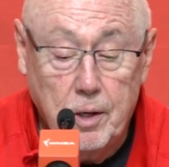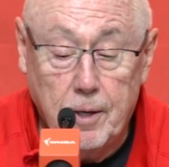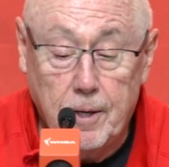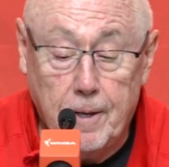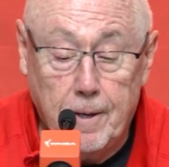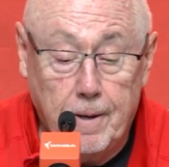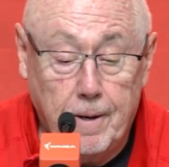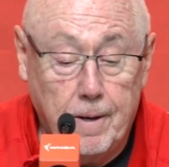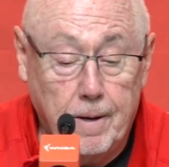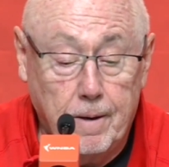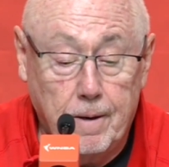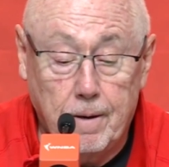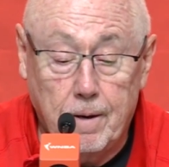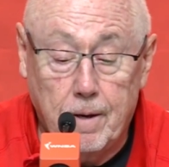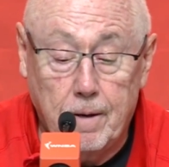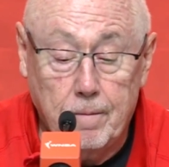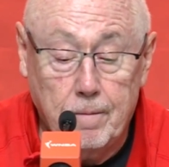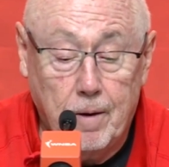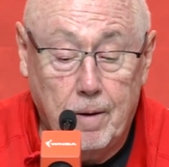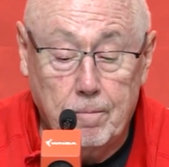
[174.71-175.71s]
uh,
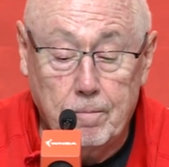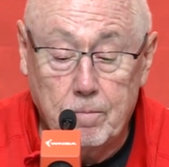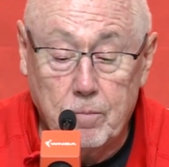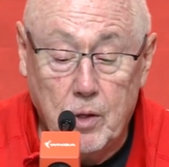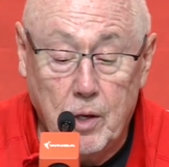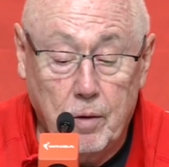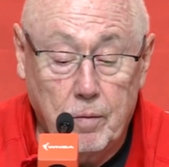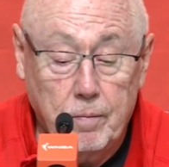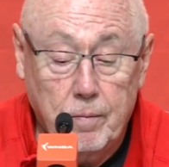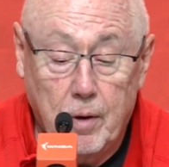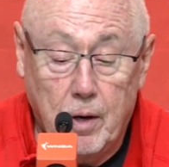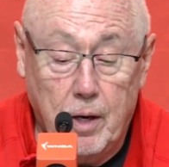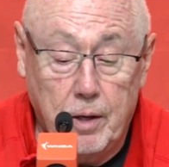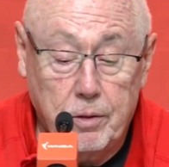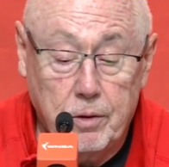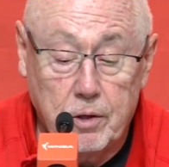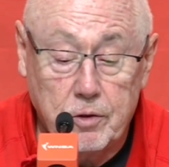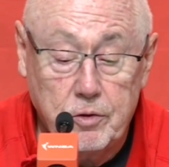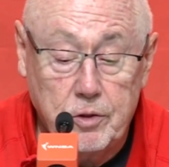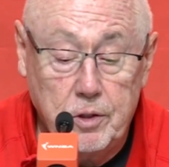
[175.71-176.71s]
you know, I
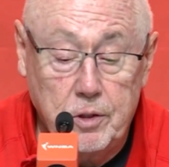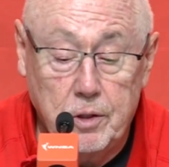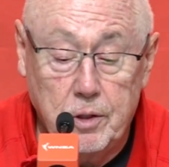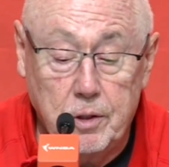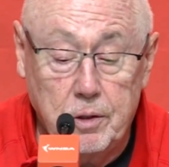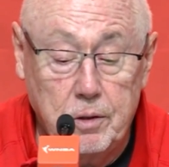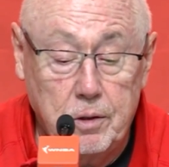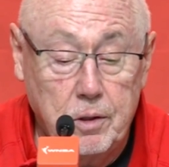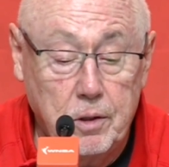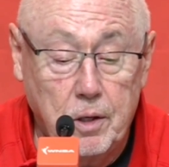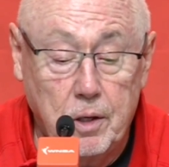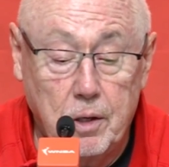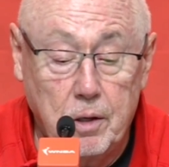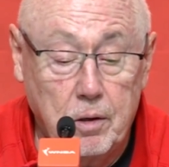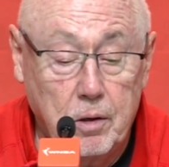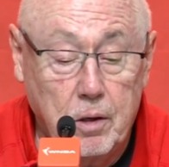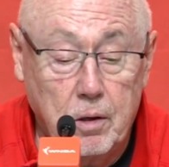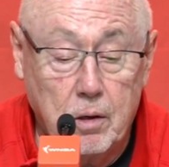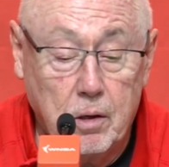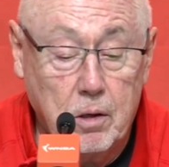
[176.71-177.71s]
thought she did
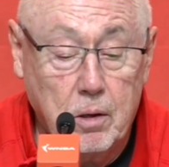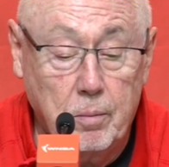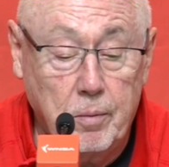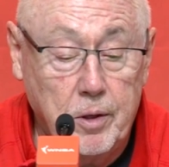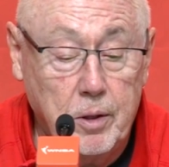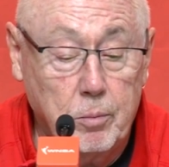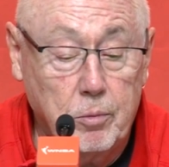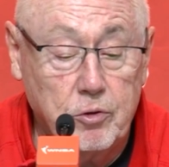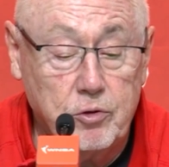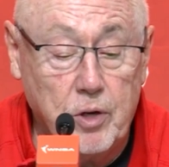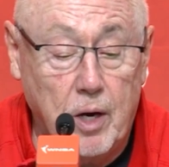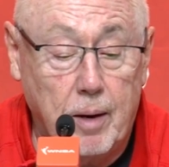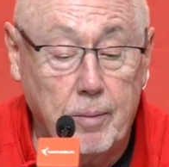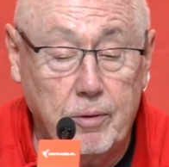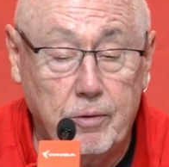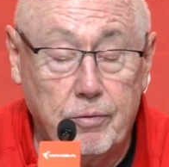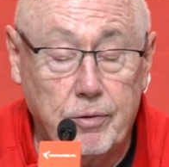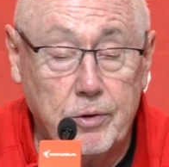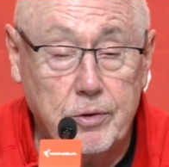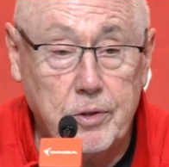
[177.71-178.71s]
uh, a commendable job
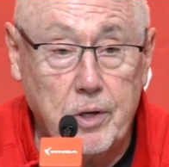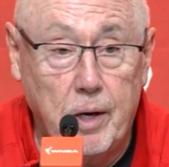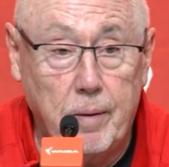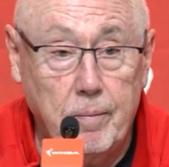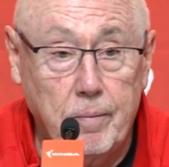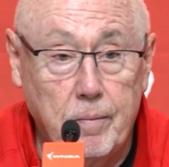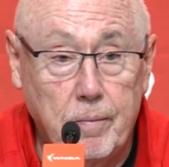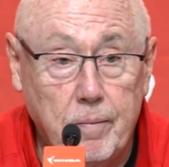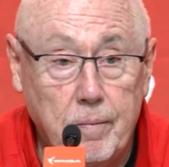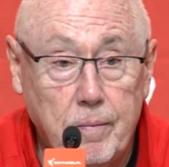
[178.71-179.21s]
the first game.